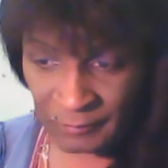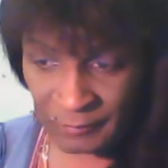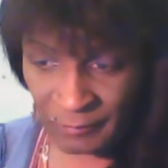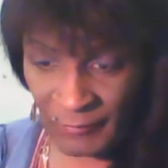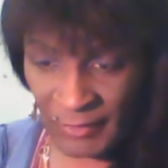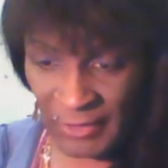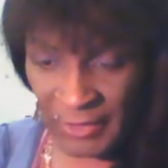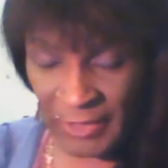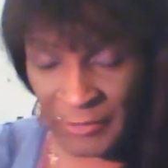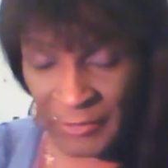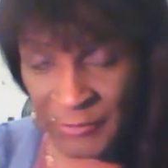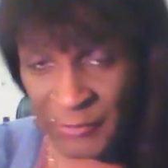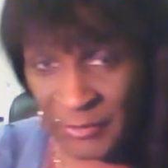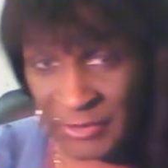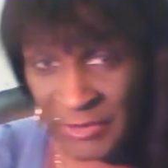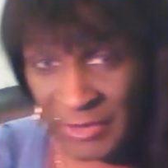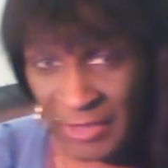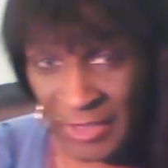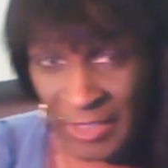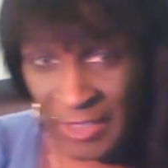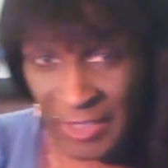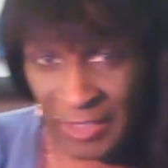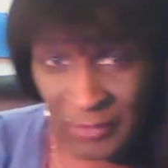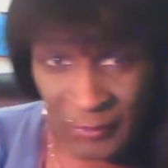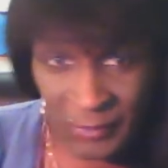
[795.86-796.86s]

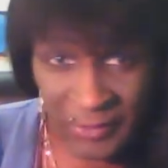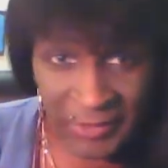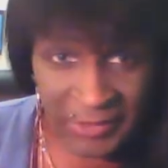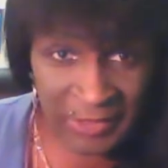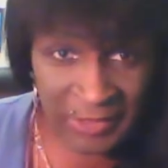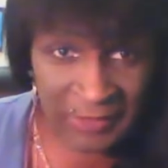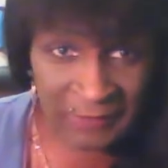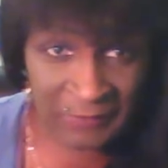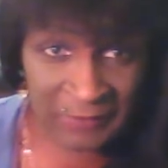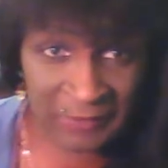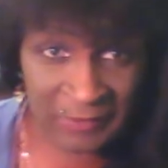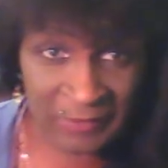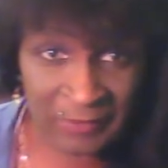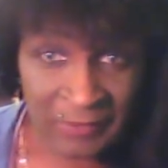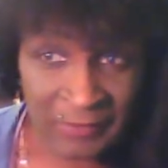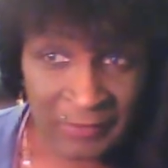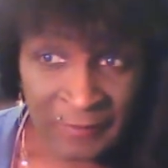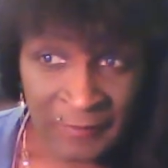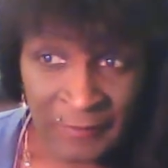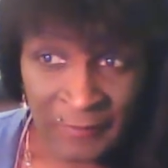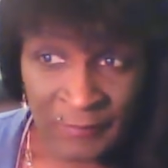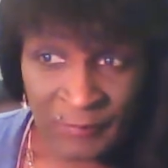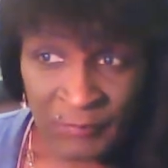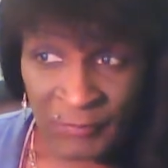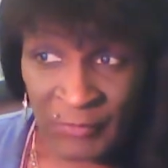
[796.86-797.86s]
countryside or whatever,
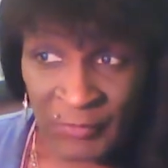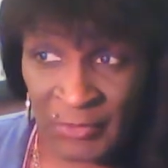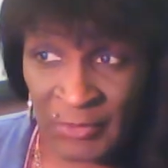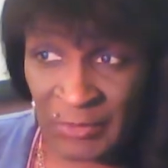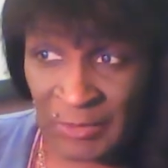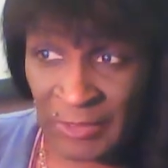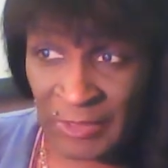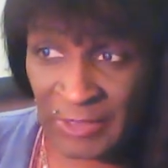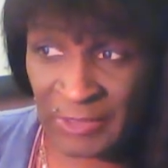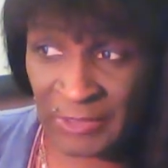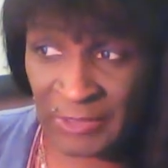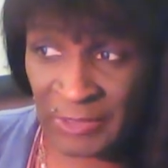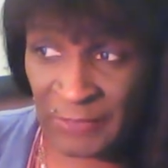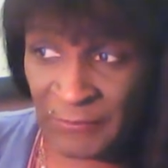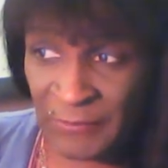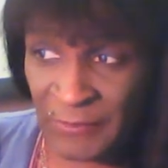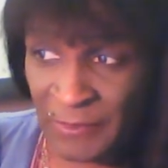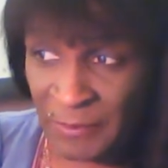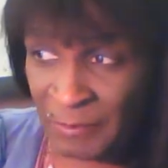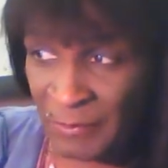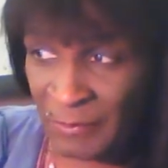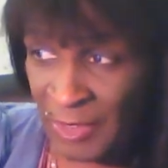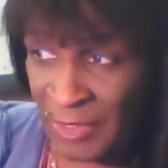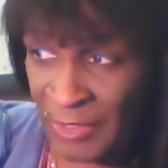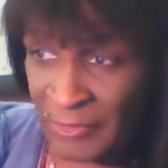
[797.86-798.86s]
then you look at
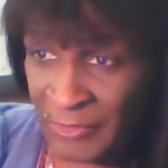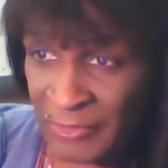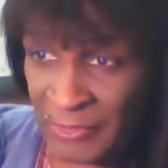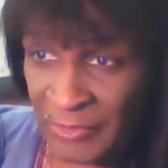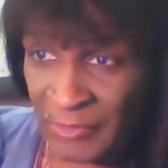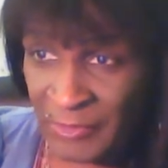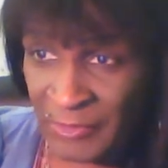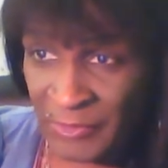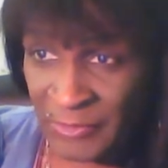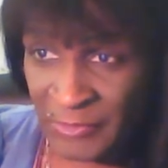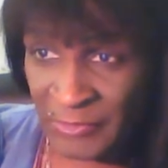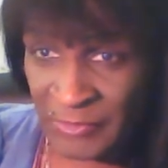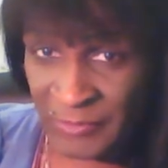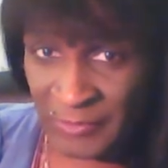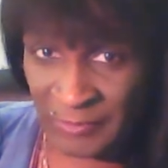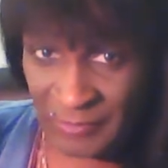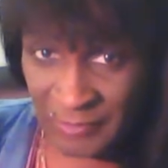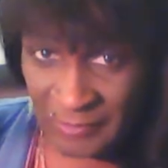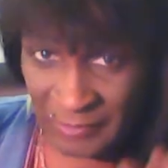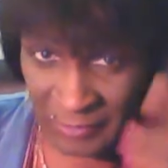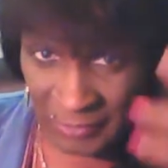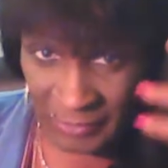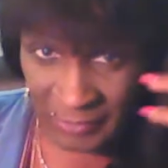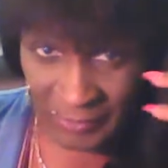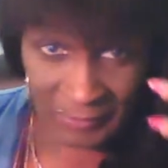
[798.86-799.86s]
different markers,
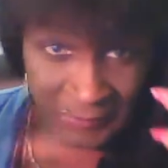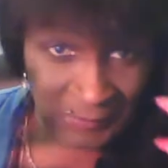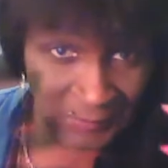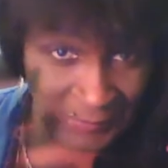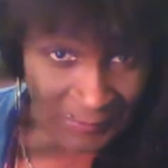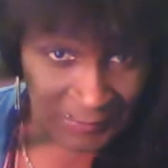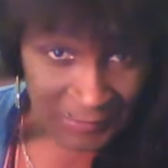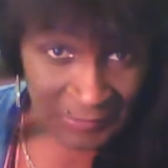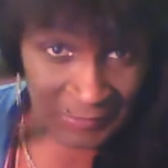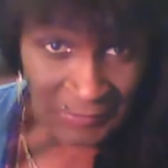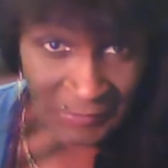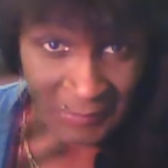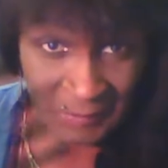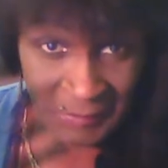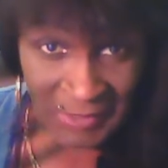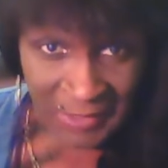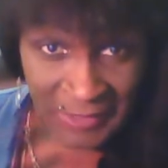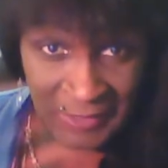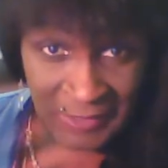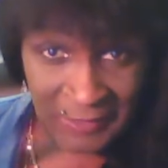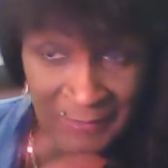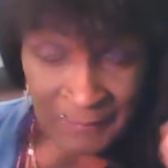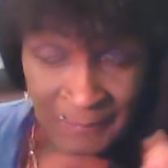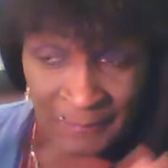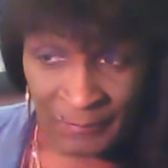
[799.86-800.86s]
in your
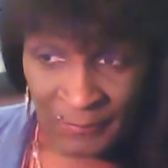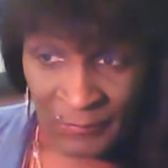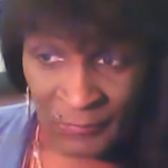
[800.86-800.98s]
mind,